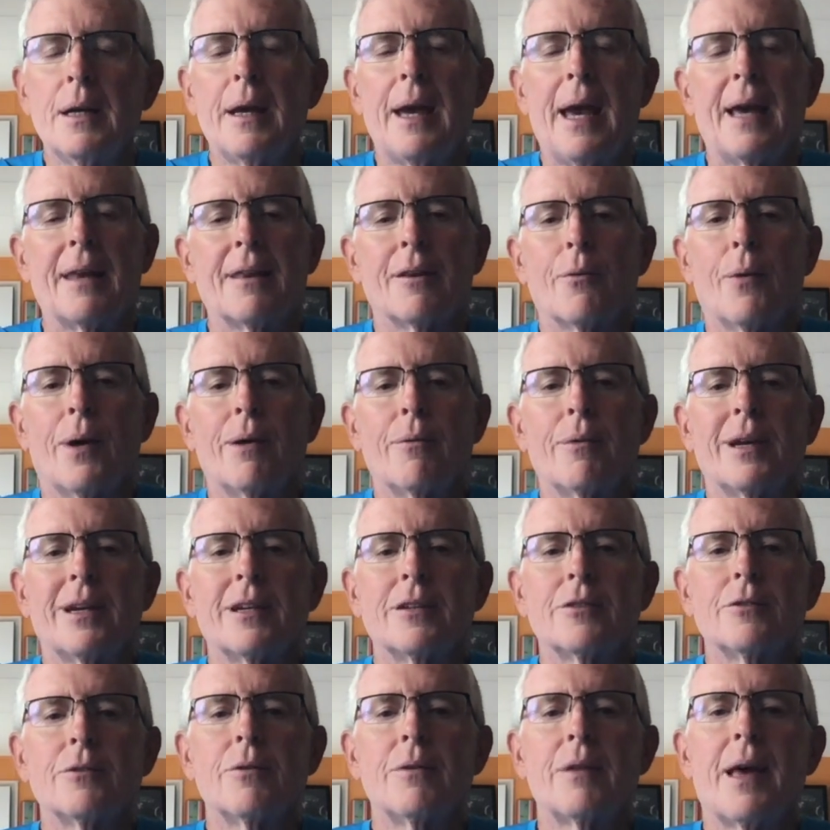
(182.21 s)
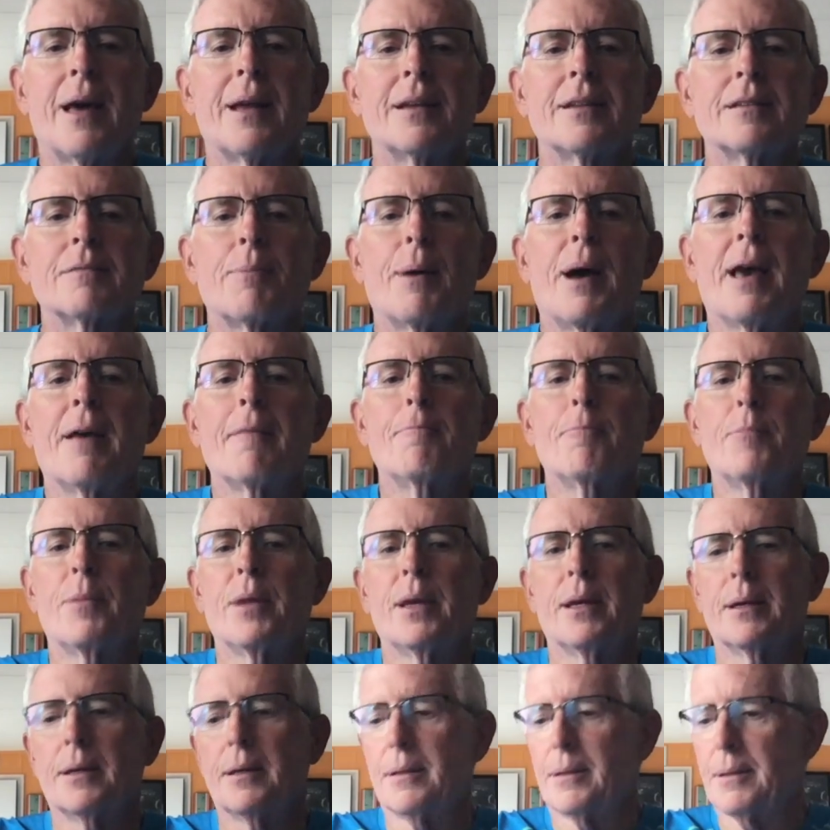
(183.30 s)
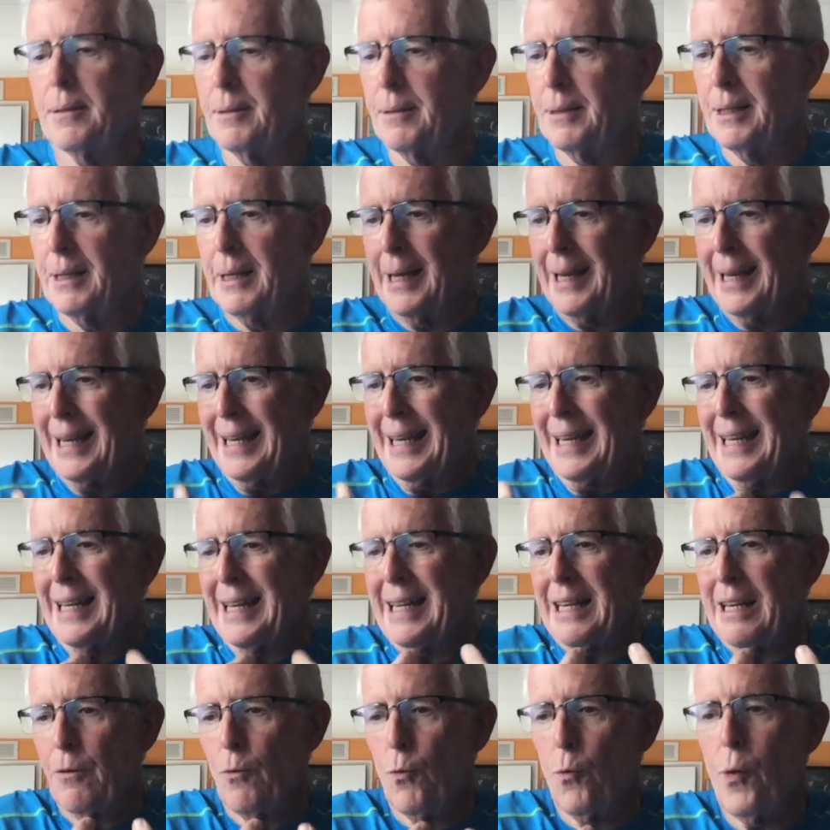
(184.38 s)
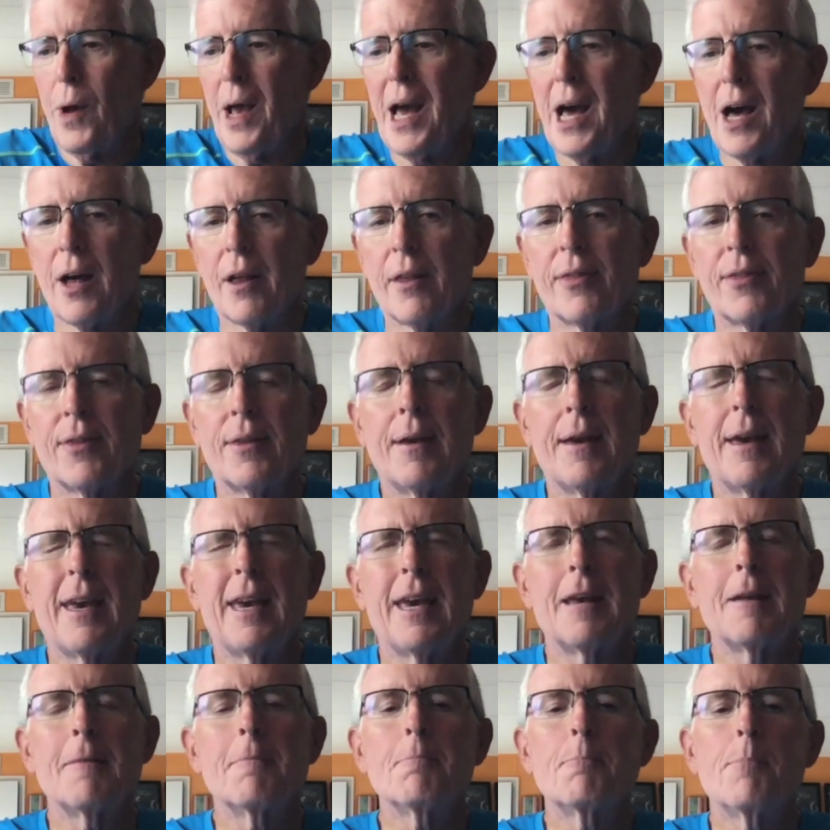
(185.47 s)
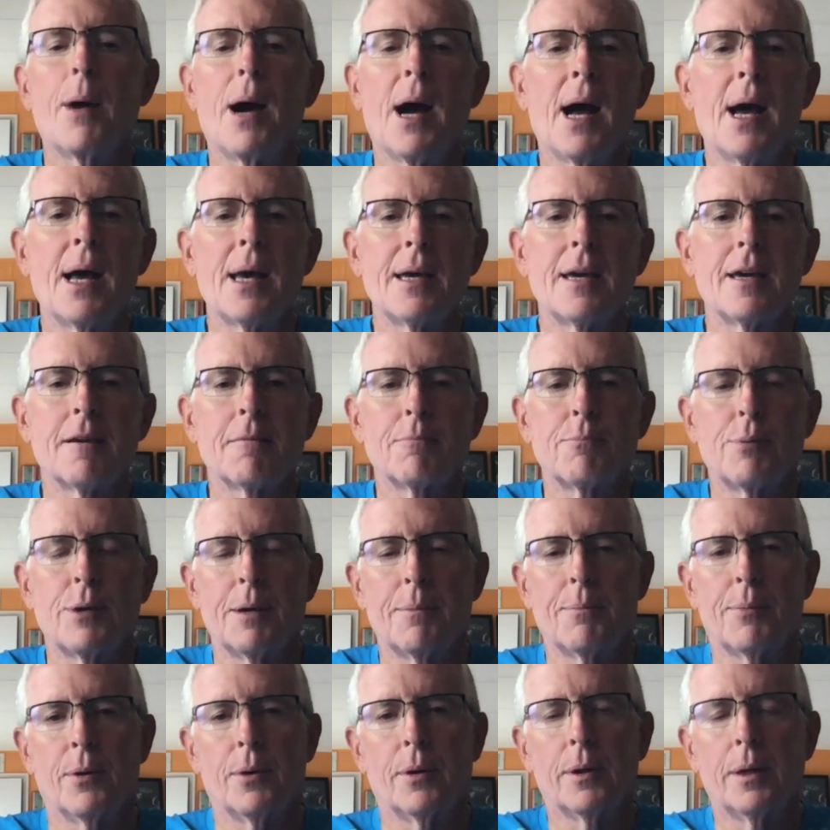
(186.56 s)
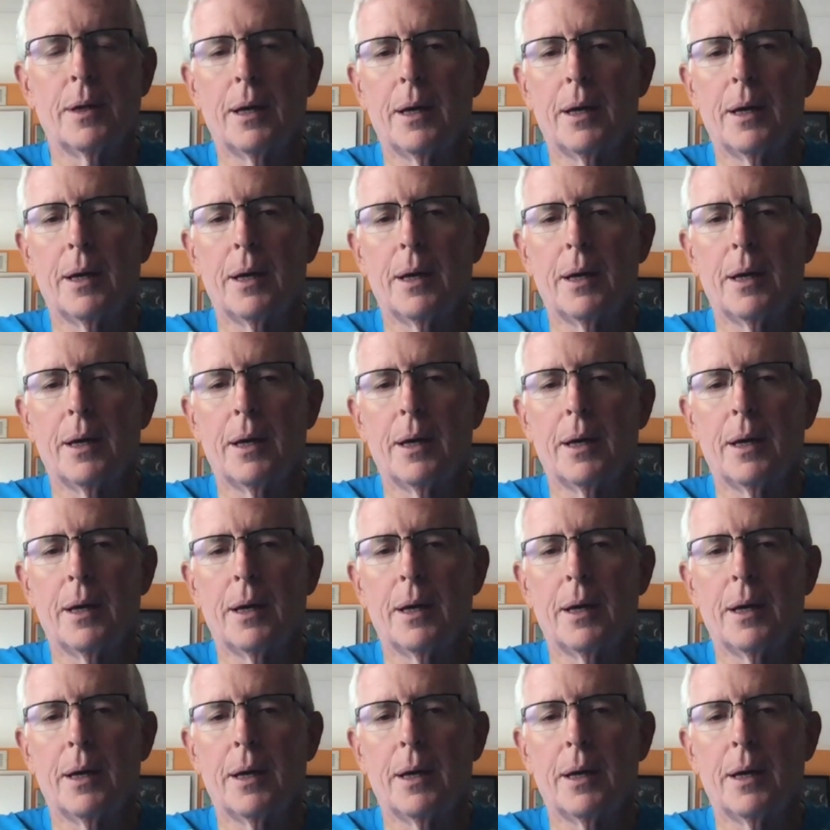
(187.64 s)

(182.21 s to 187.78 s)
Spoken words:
And the way we could do that is by getting wealth in buying people.